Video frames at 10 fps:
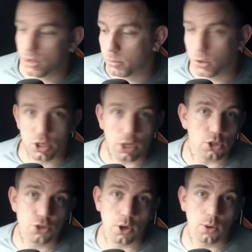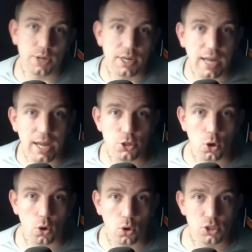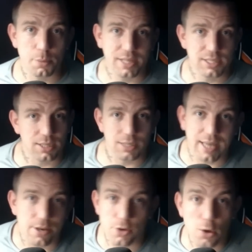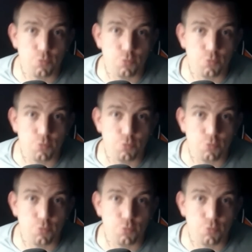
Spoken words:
plug your controller in, and you're automatically getting no